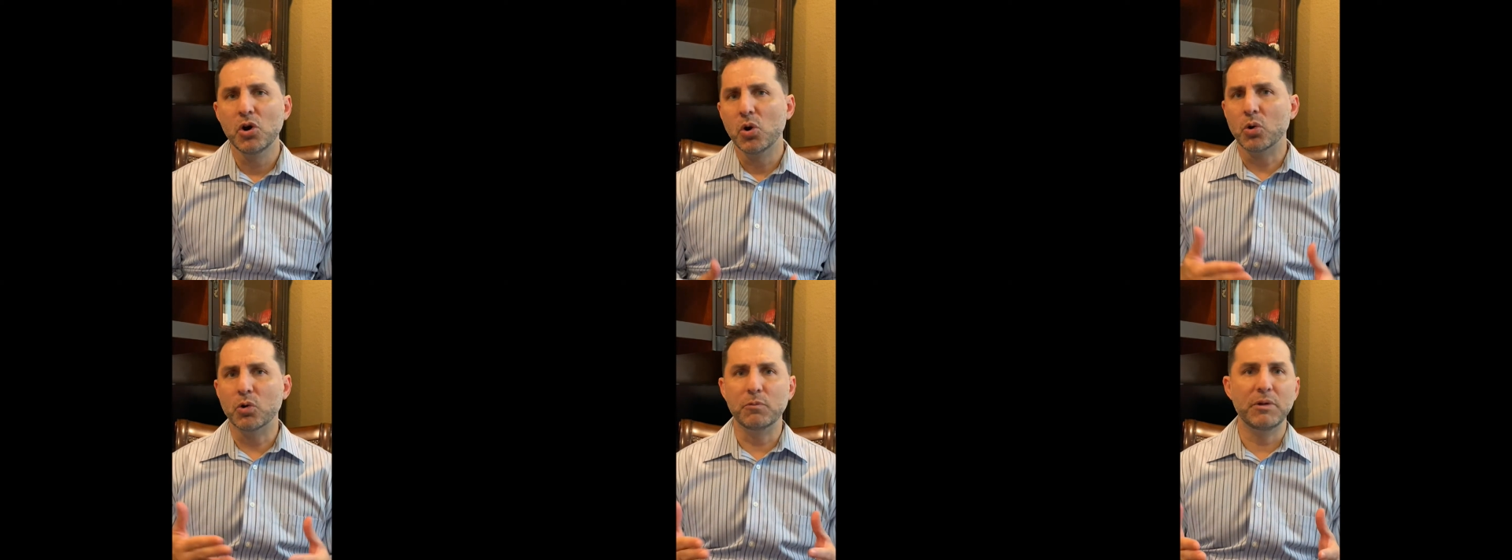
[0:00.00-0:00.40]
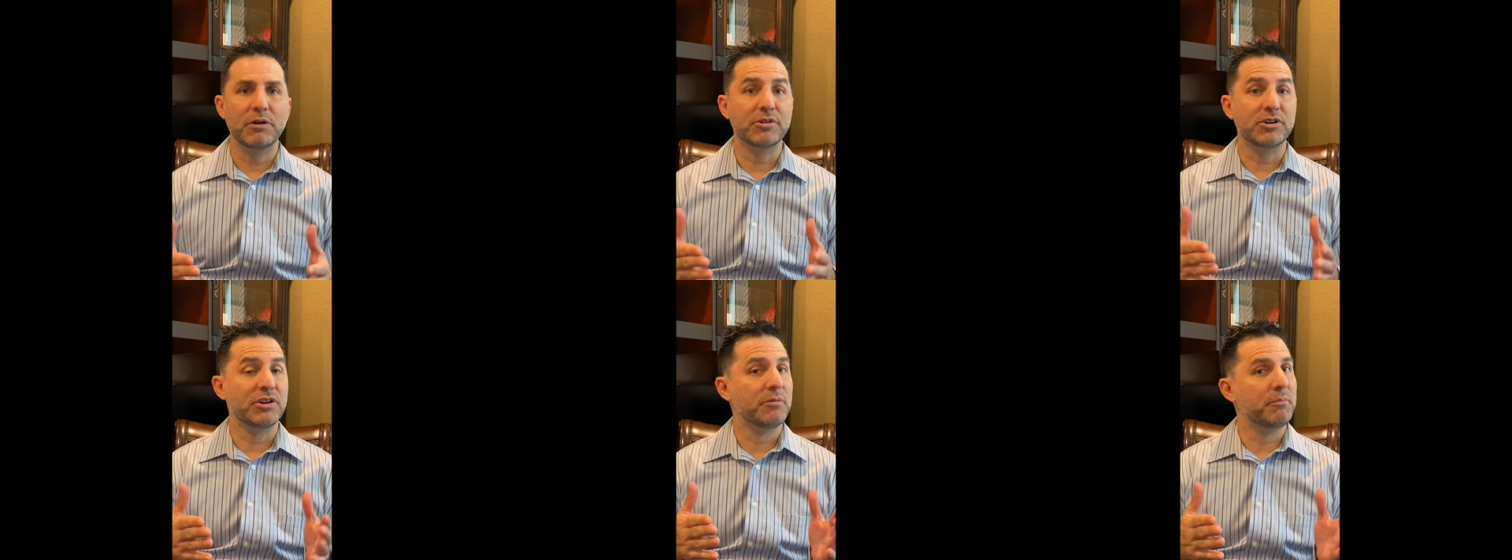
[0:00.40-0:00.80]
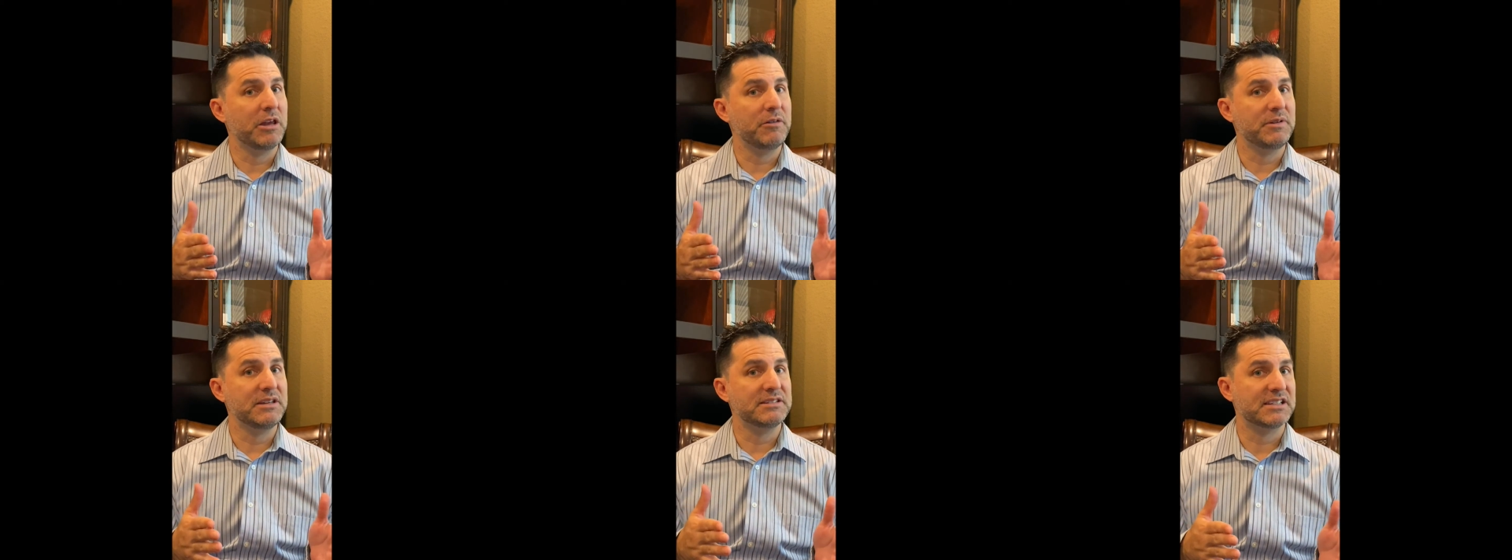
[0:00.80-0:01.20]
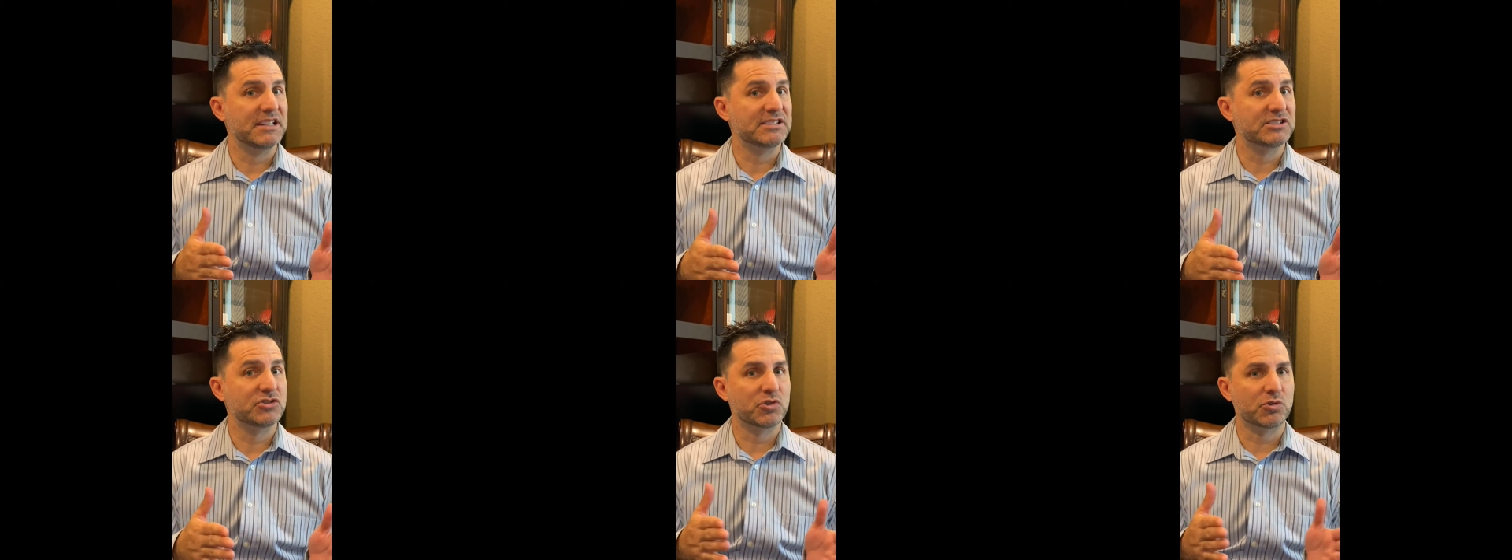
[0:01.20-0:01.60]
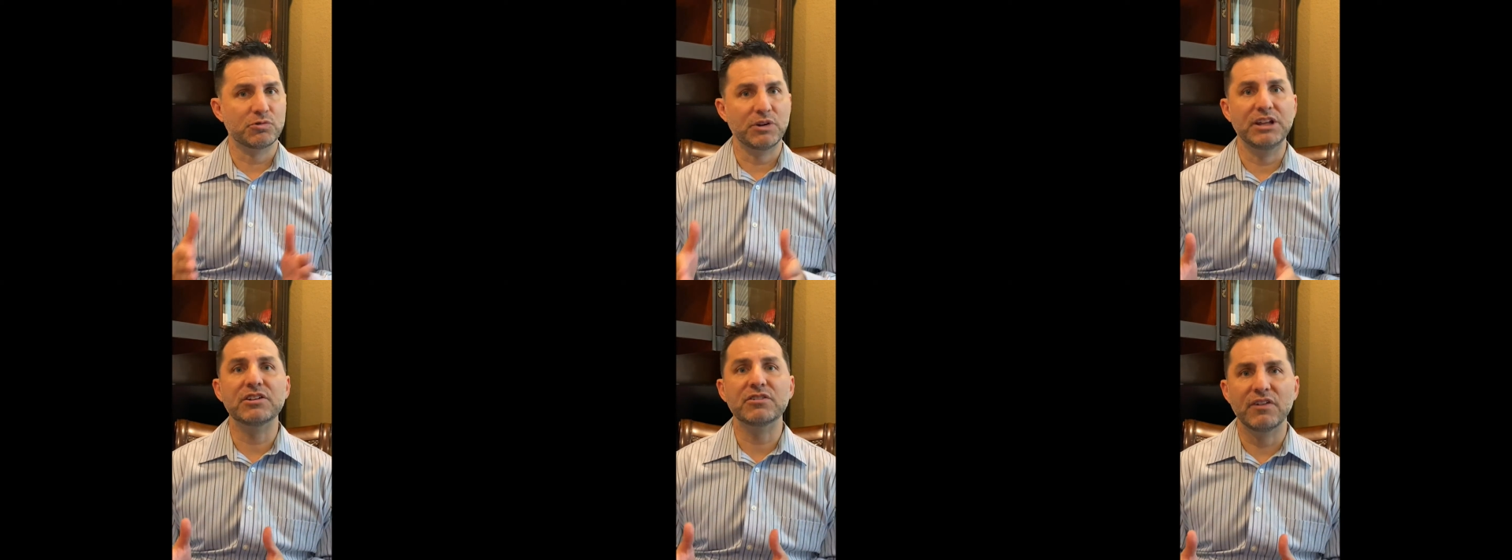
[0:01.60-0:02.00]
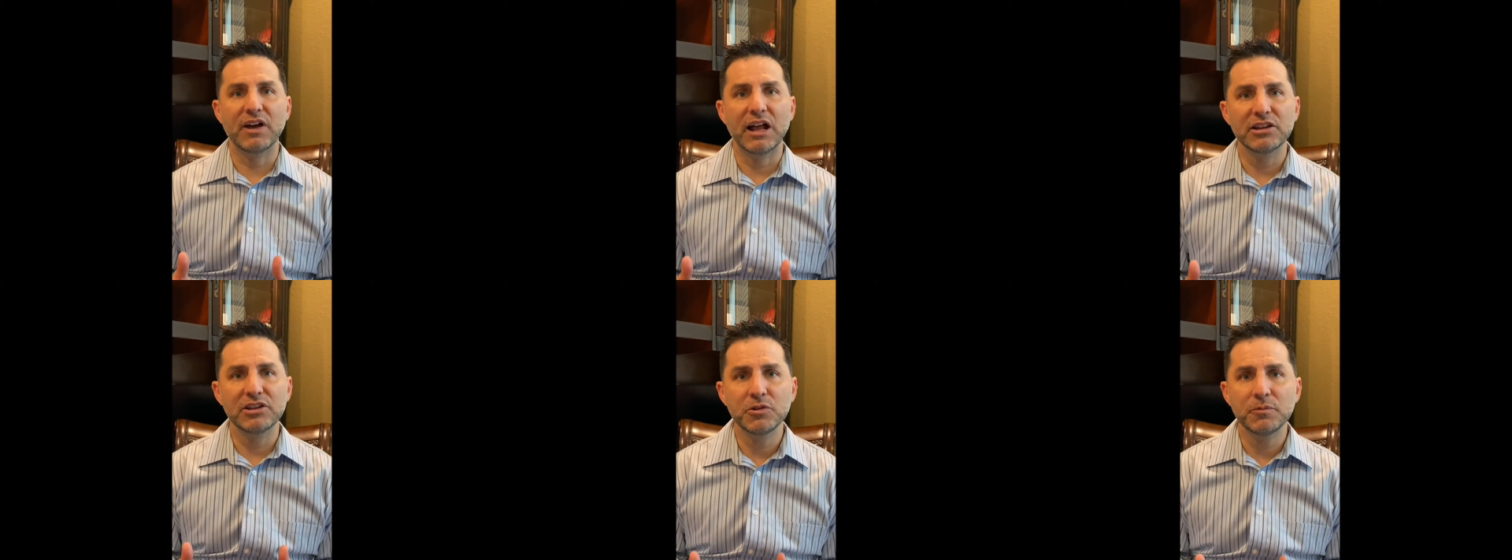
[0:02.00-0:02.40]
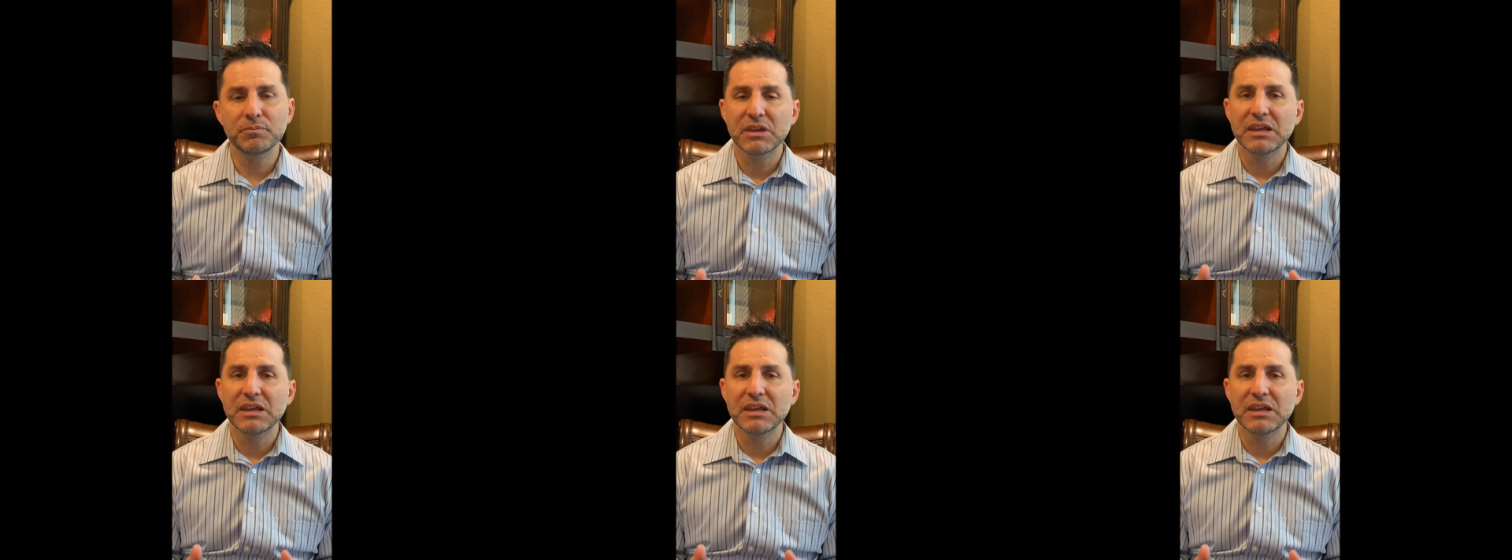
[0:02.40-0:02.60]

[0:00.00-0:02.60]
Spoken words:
or maybe it says surrender value.